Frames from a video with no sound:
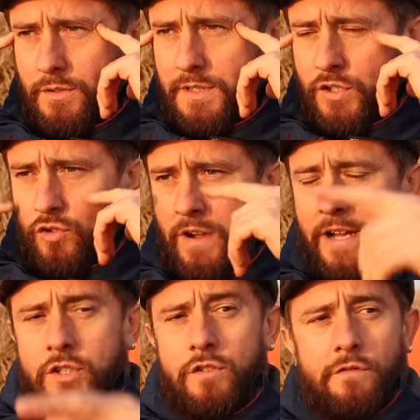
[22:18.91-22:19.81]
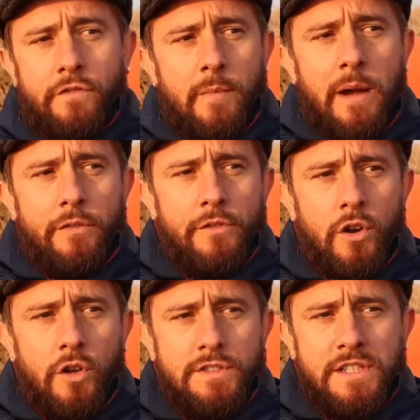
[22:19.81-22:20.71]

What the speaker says: distraction from our thoughts,